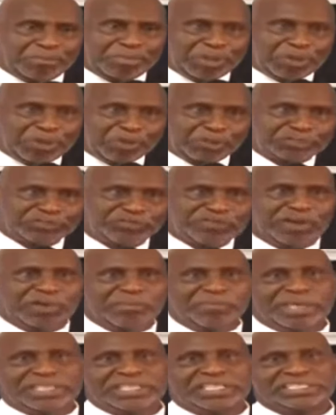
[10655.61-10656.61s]
because of
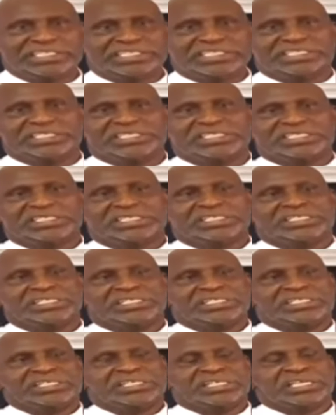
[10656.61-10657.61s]
our mothers,
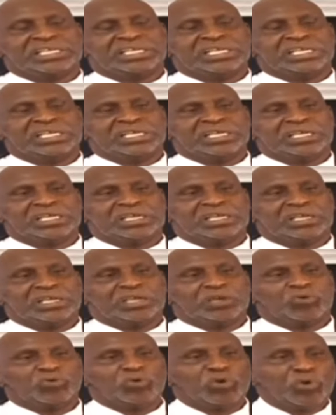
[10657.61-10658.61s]

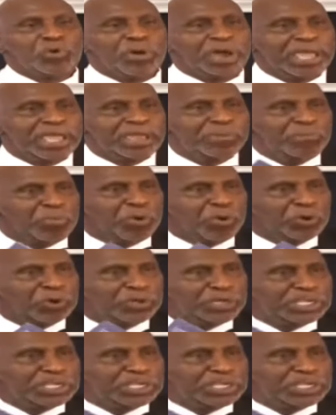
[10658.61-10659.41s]
we were able,